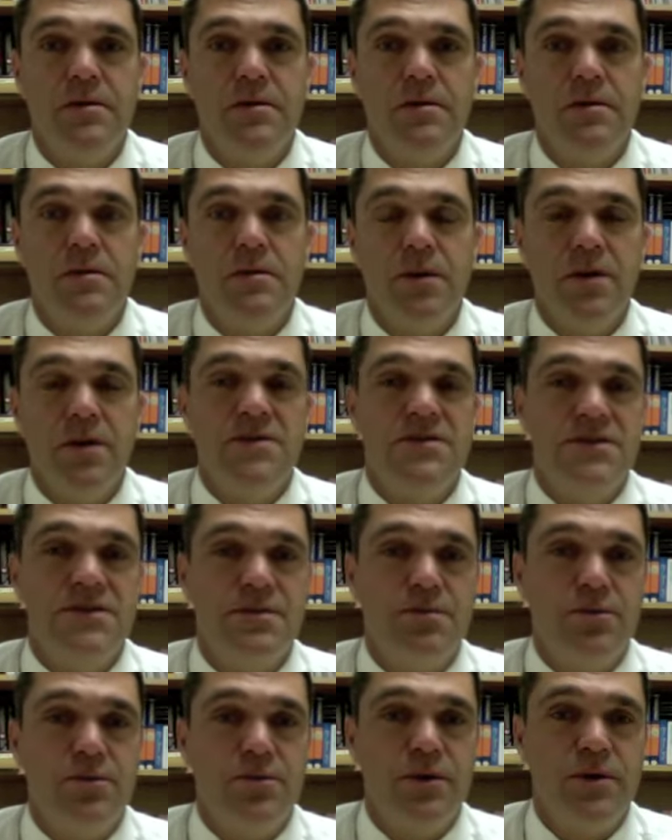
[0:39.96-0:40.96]
Well, it's
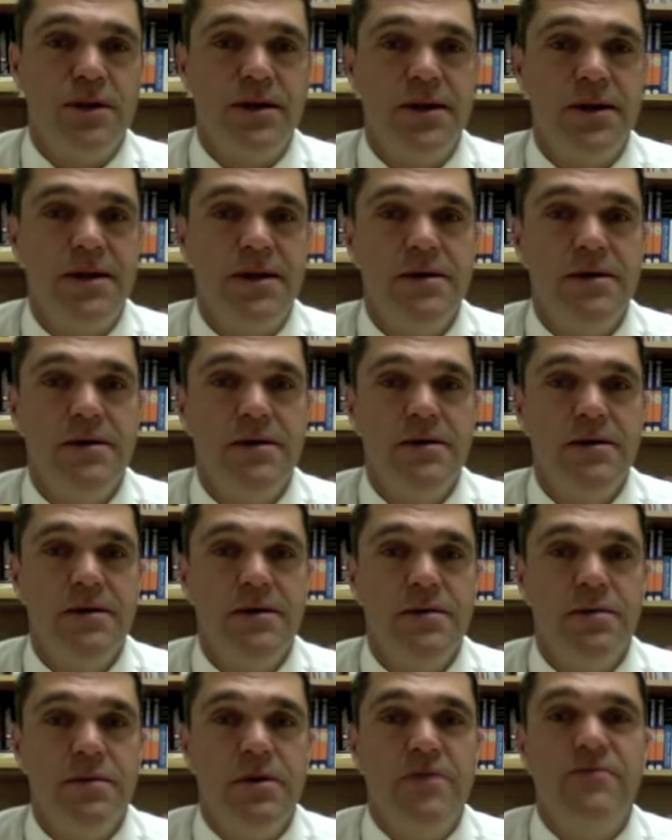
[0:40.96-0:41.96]
simple really.
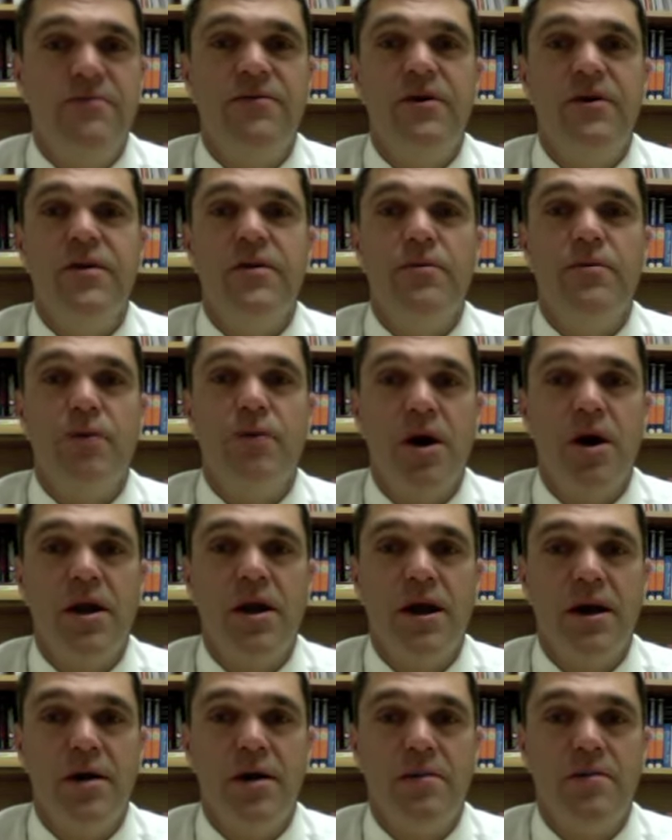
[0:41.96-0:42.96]
When you find the right
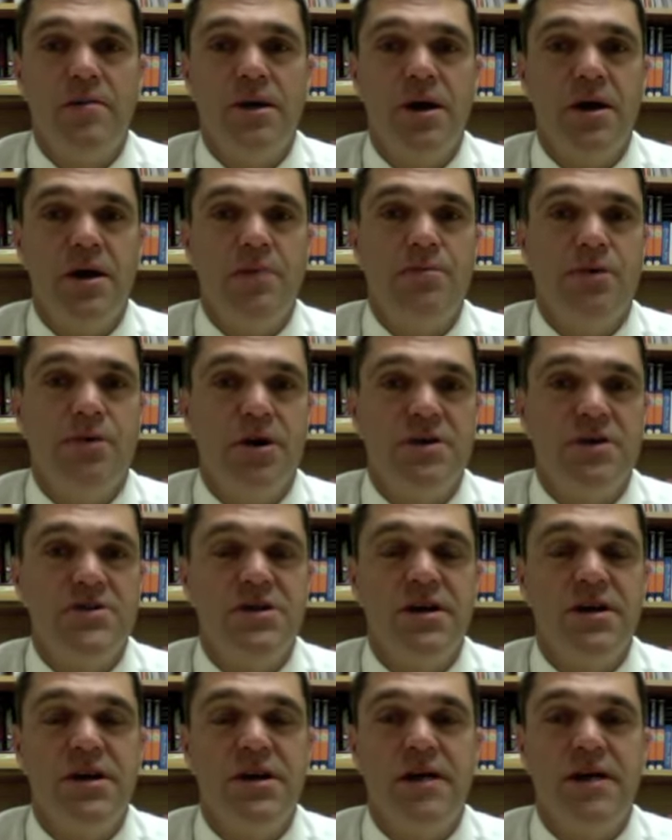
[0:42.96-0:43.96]
home at a price you
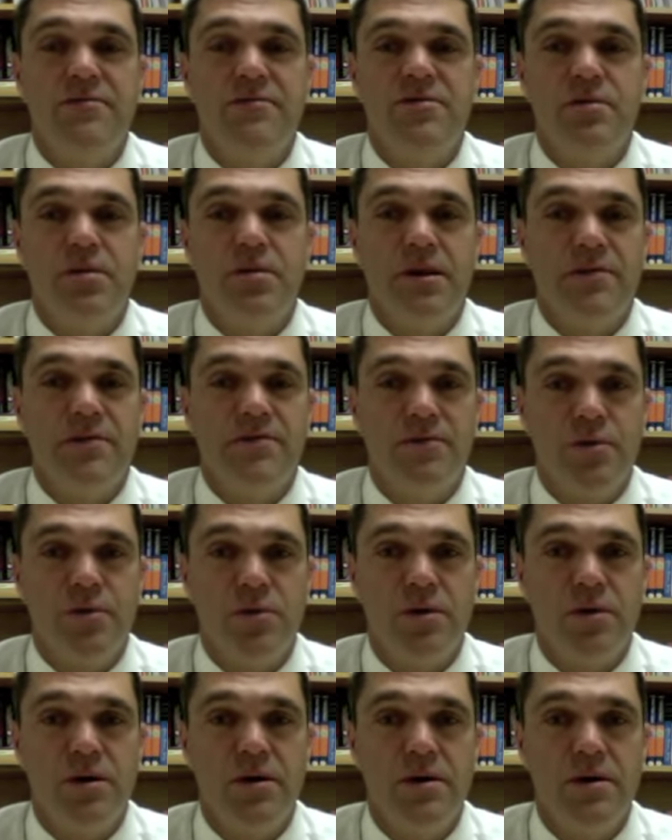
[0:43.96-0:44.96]
can comfortably afford.
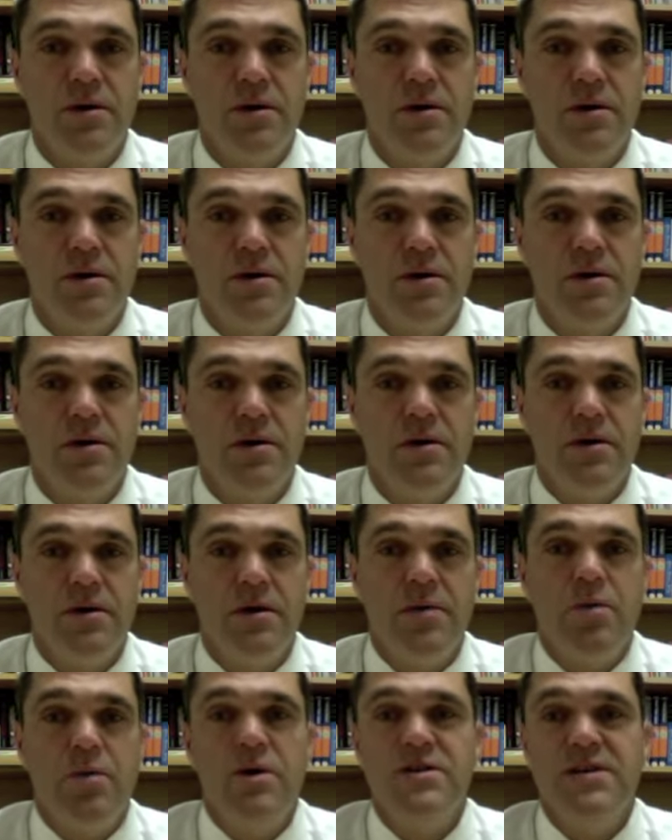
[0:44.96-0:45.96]

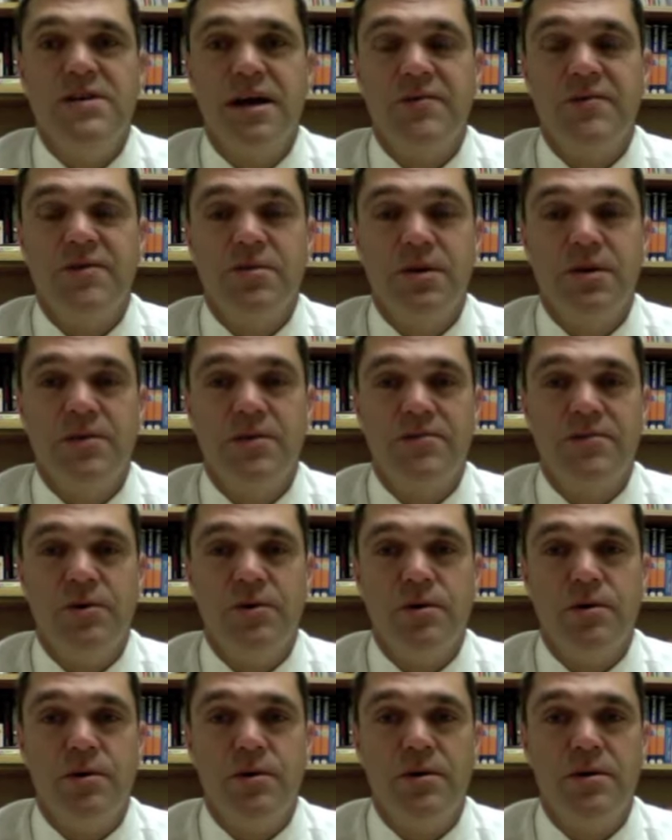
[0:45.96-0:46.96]
And what is comfortably
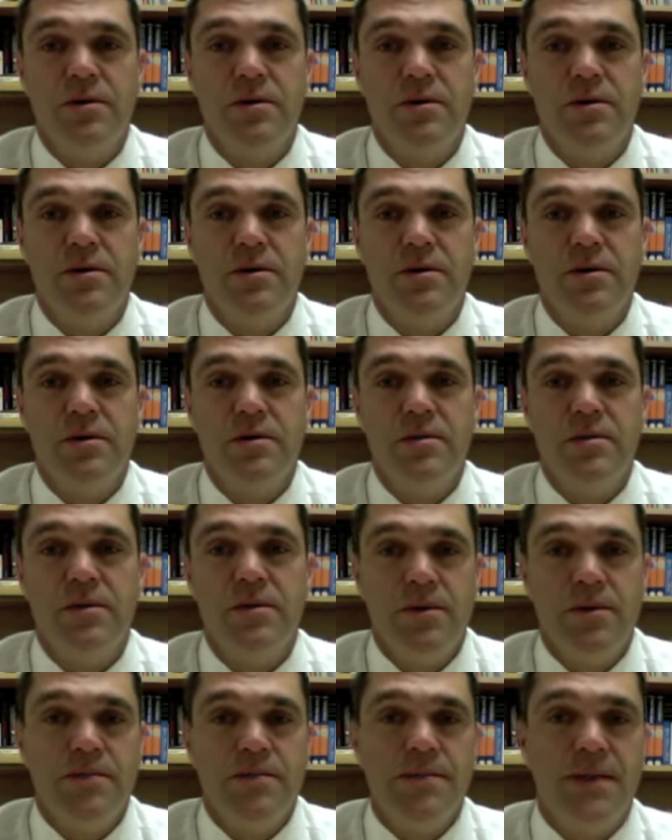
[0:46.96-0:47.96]
afford?
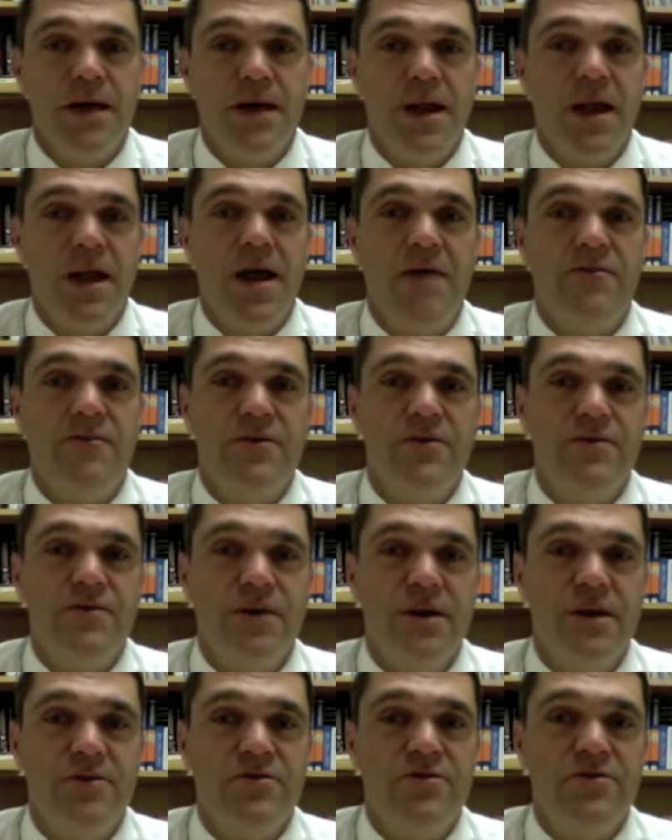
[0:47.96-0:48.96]
Well, allow for three
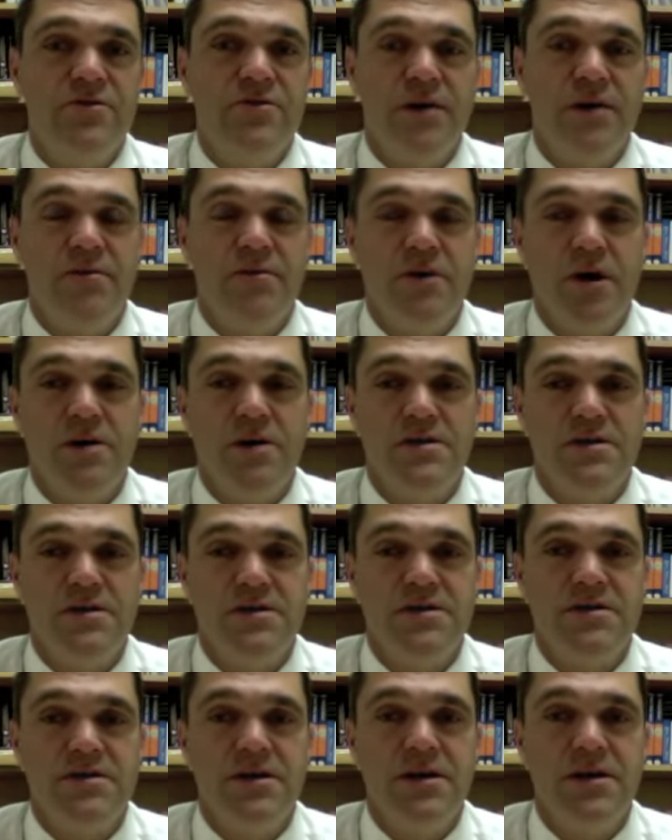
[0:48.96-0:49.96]
interest rate
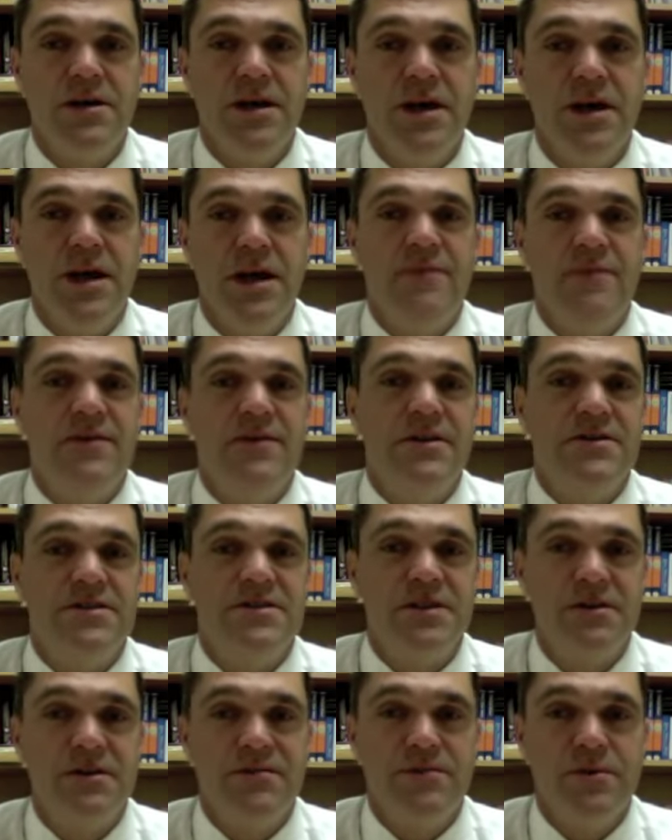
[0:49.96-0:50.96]
rises, and if you can
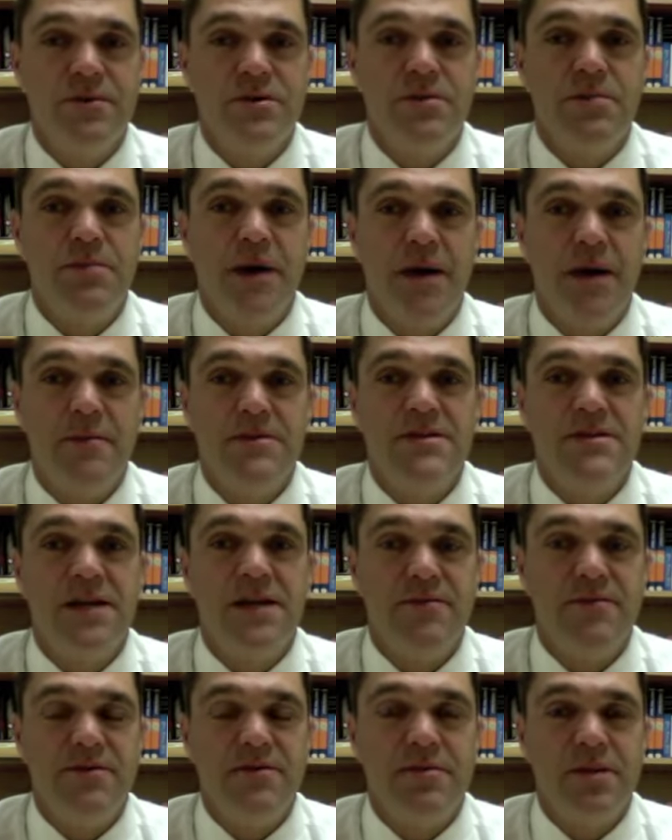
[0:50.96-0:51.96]
still afford your payments
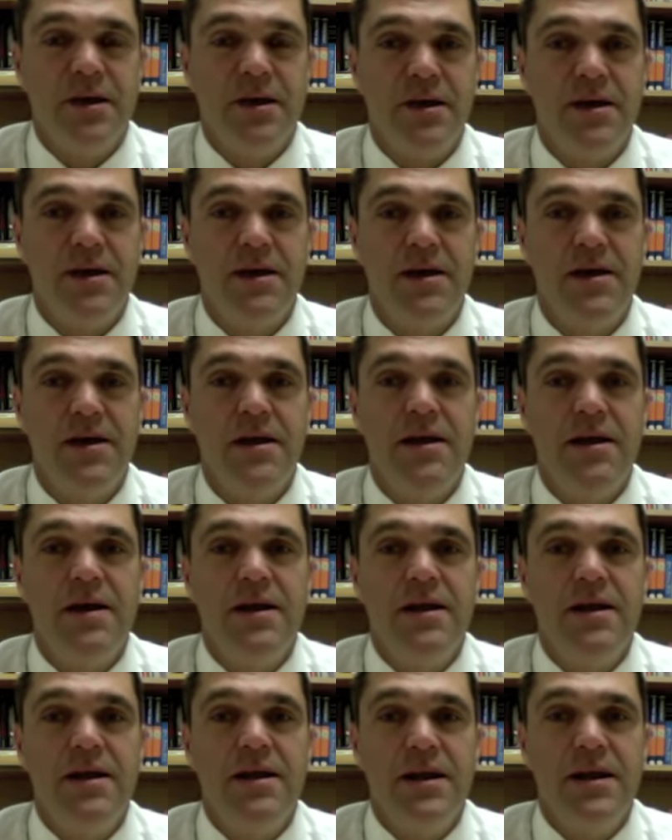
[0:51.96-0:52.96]
comfortably,
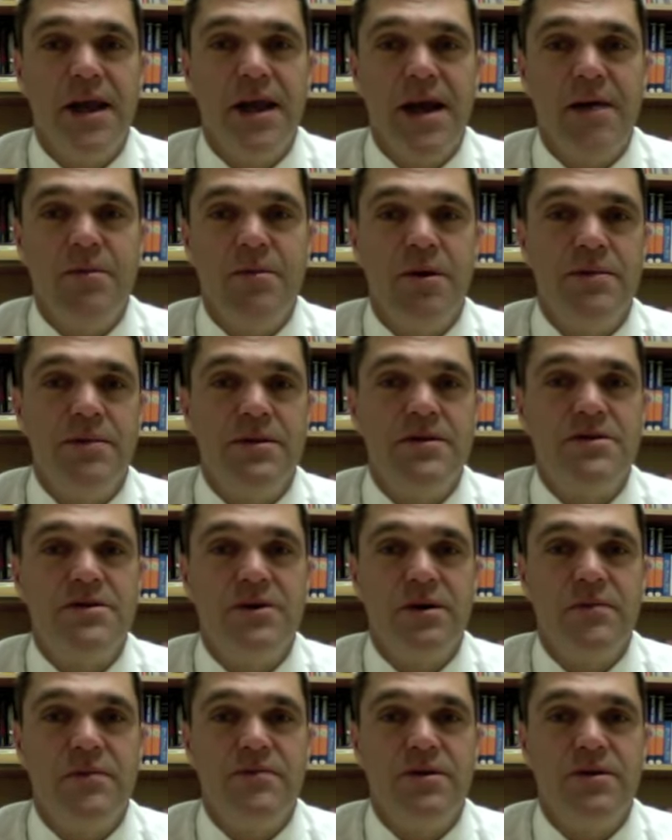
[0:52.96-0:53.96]
now might be the
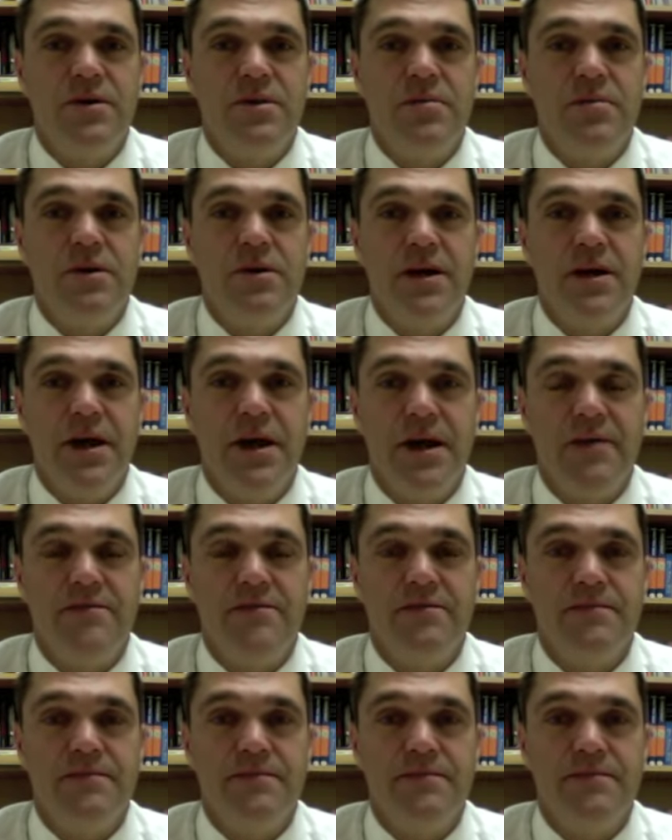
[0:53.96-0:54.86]
time for you to buy your house.